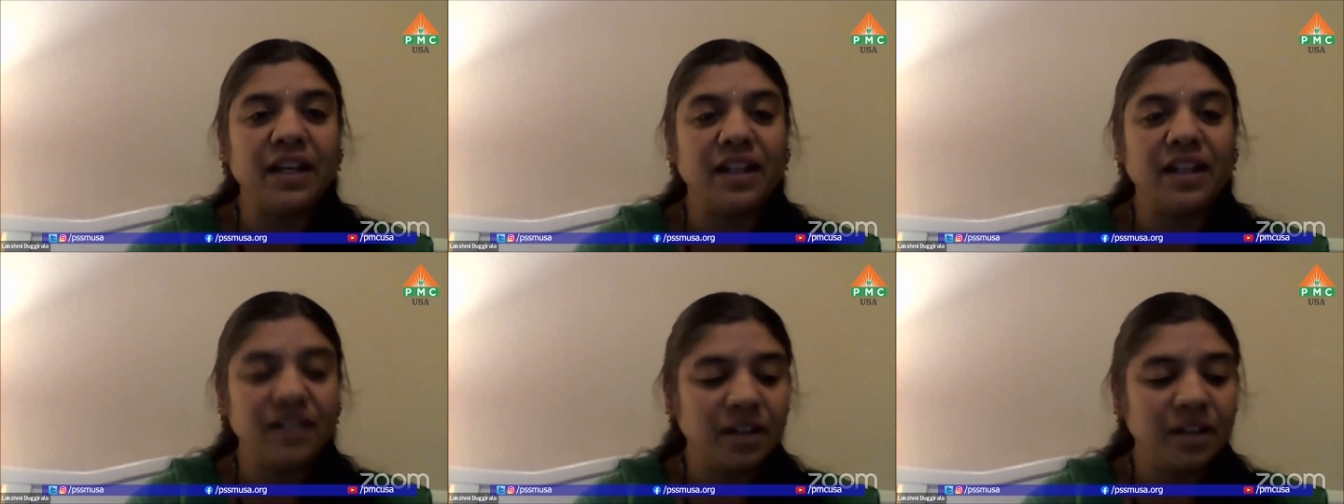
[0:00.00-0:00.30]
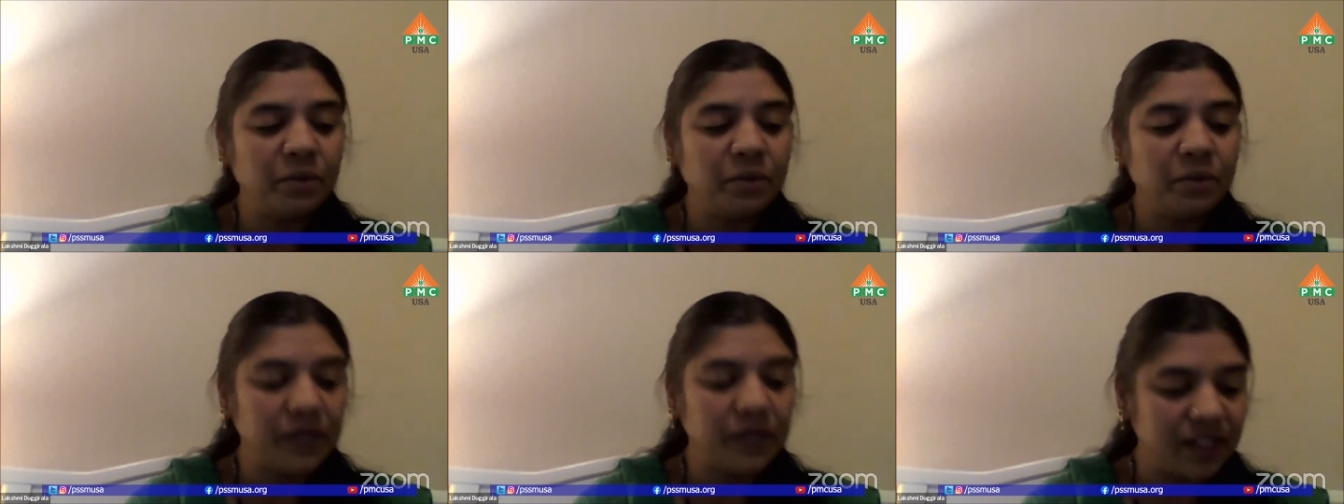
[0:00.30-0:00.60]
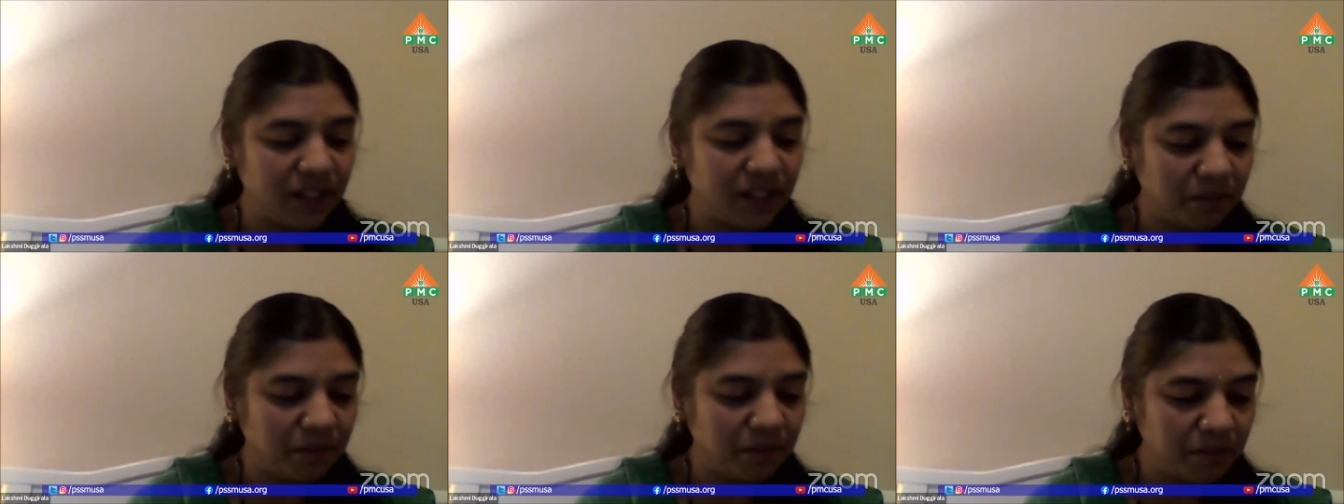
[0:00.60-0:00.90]
inner
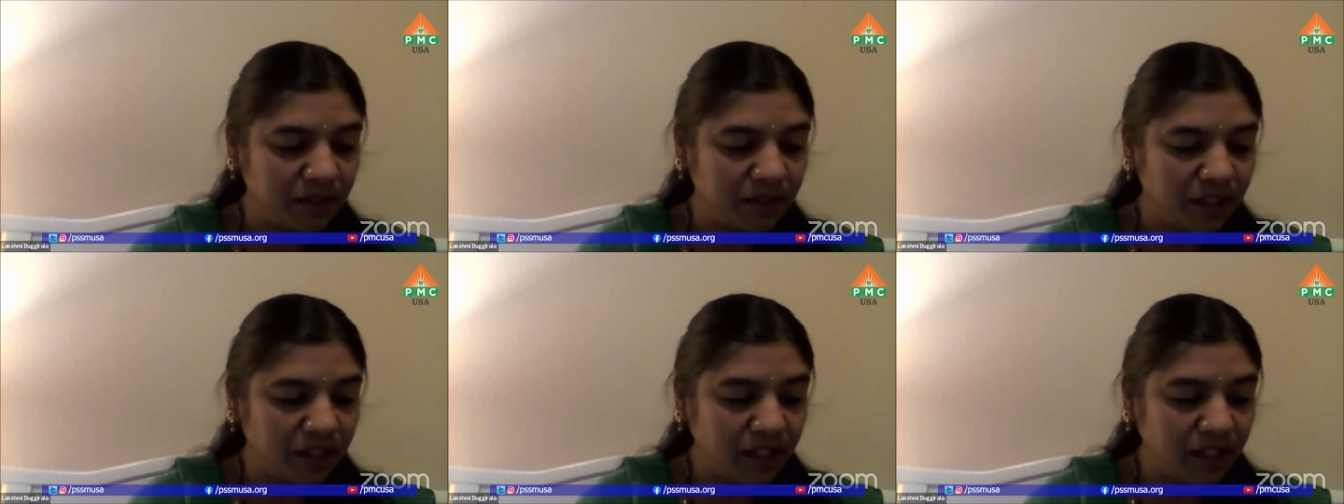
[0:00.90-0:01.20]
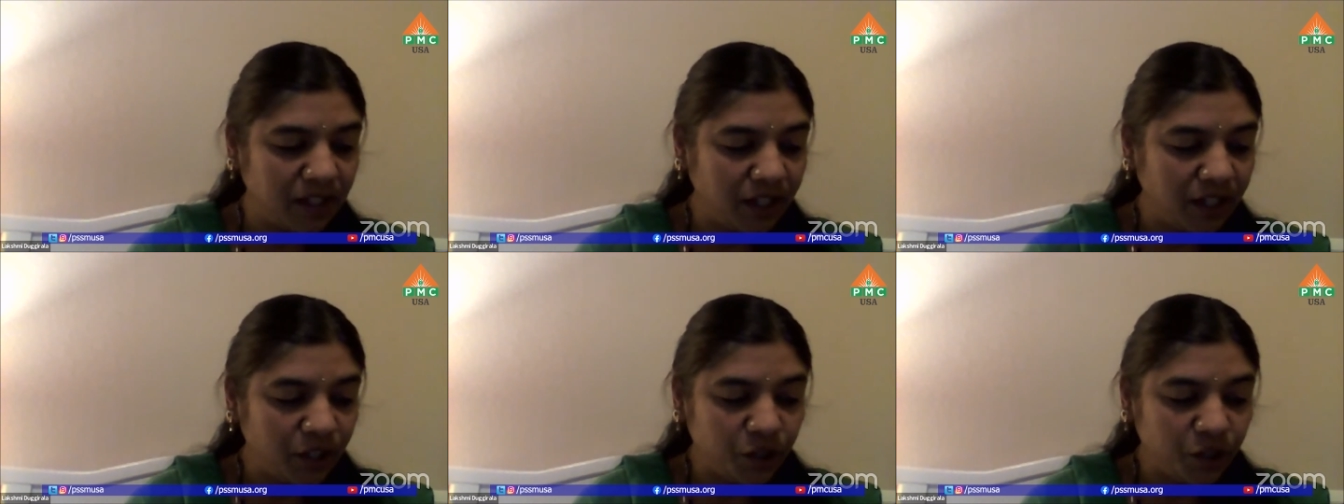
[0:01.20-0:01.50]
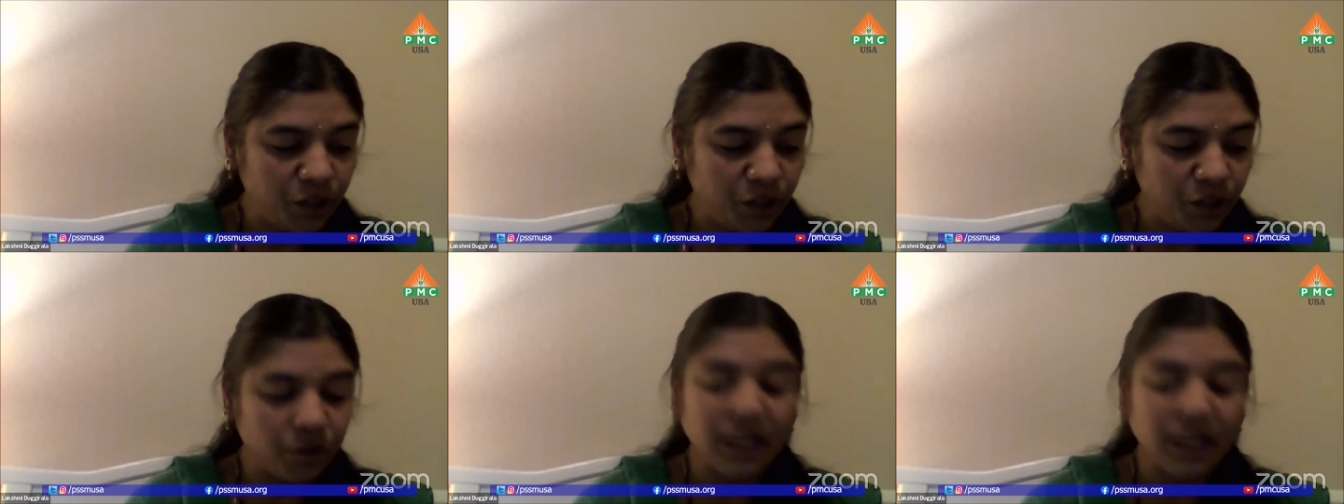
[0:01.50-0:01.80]
wisdom
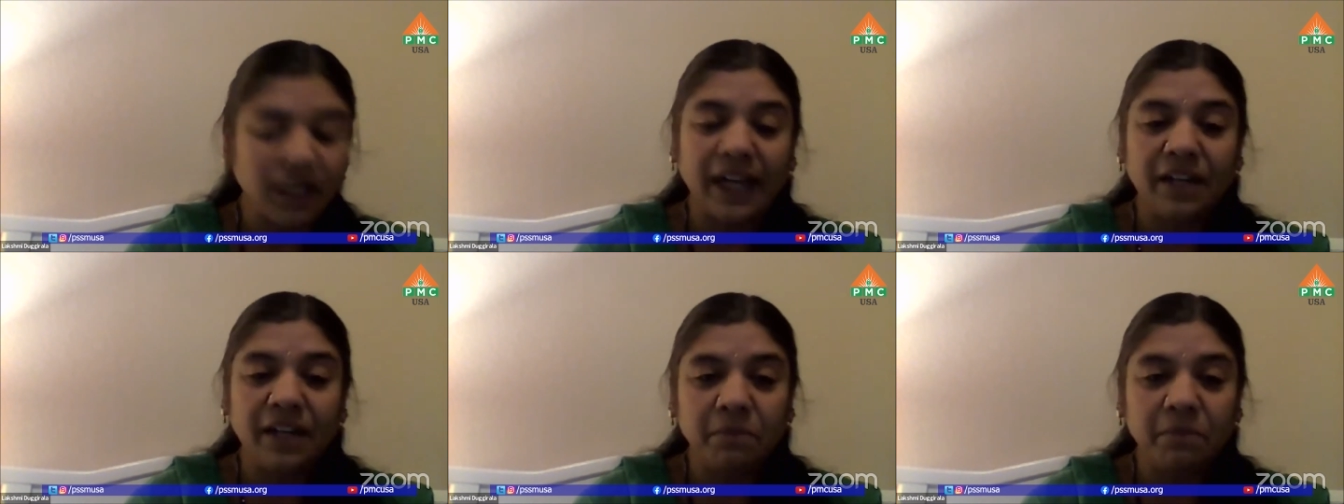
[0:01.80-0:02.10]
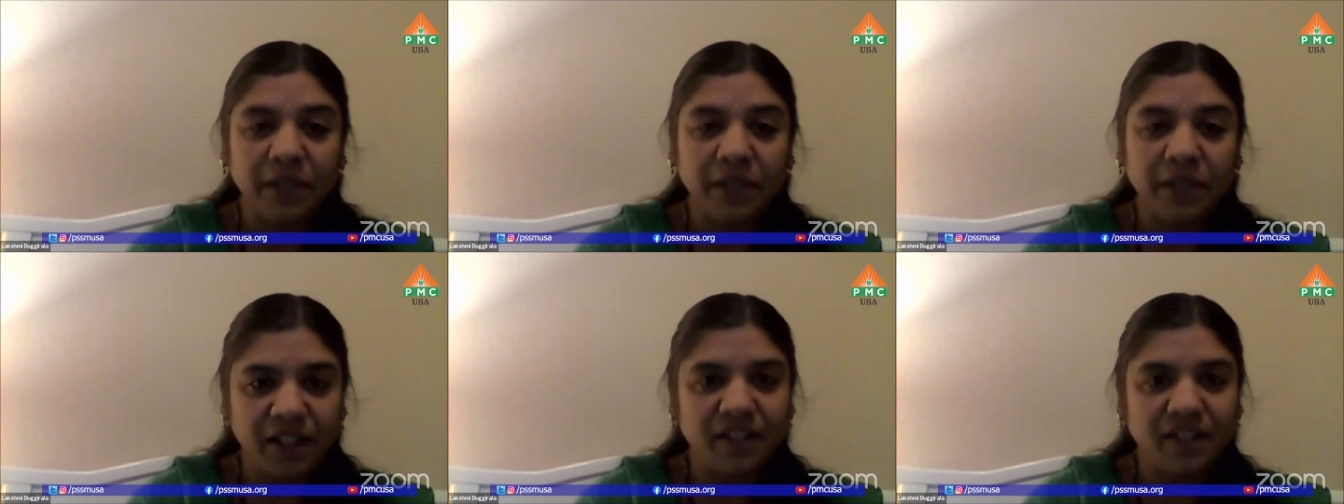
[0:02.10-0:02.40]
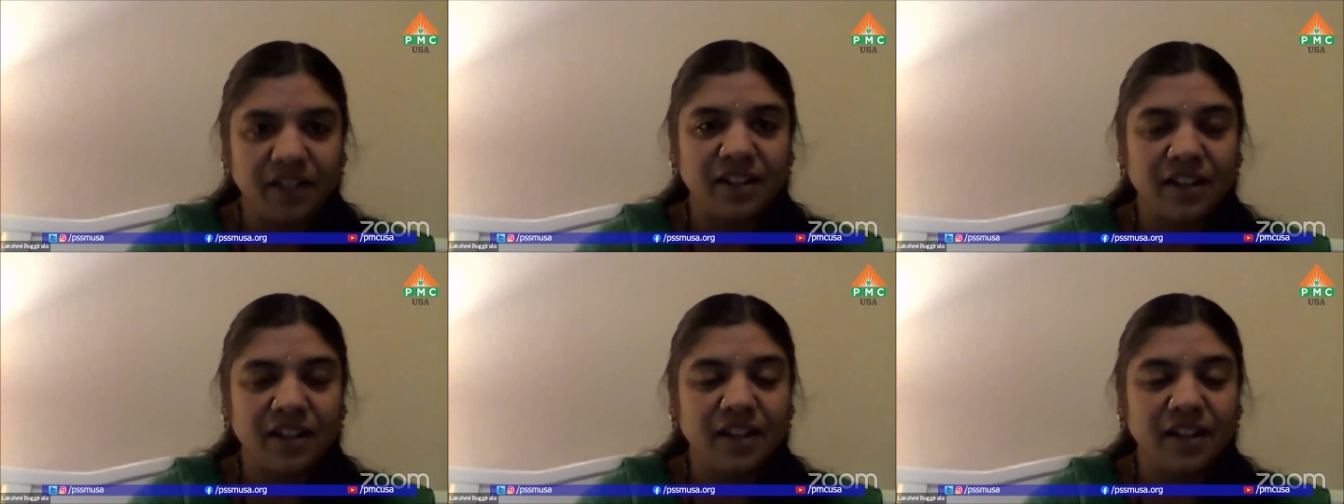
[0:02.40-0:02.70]
to guide me